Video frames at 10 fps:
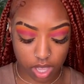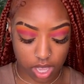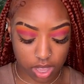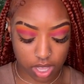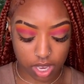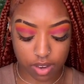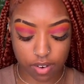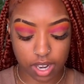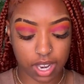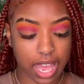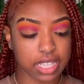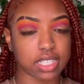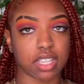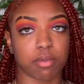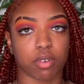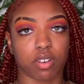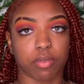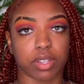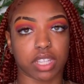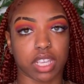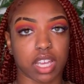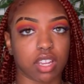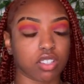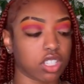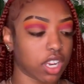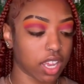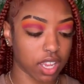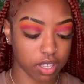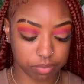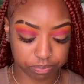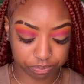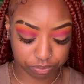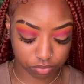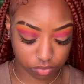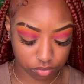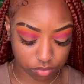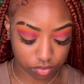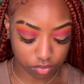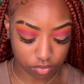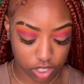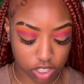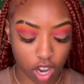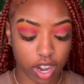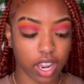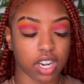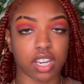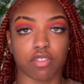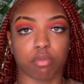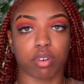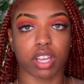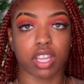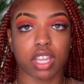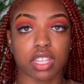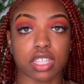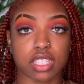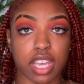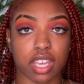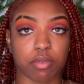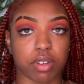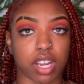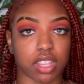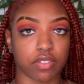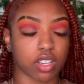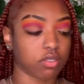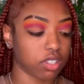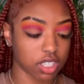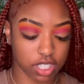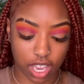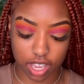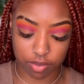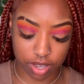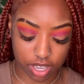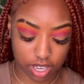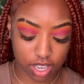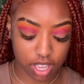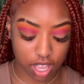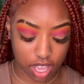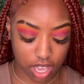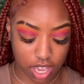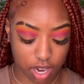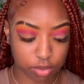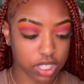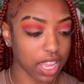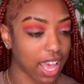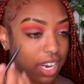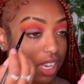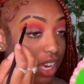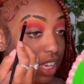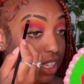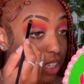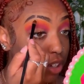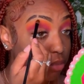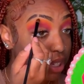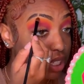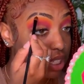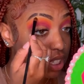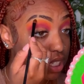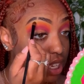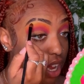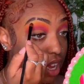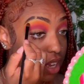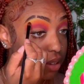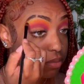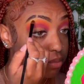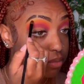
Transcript: And then lastly, I'm going with the yellow shade. Sorry, I didn't even point. The second one, not the first one, the second one. And I'm just adding like a little bit to the top.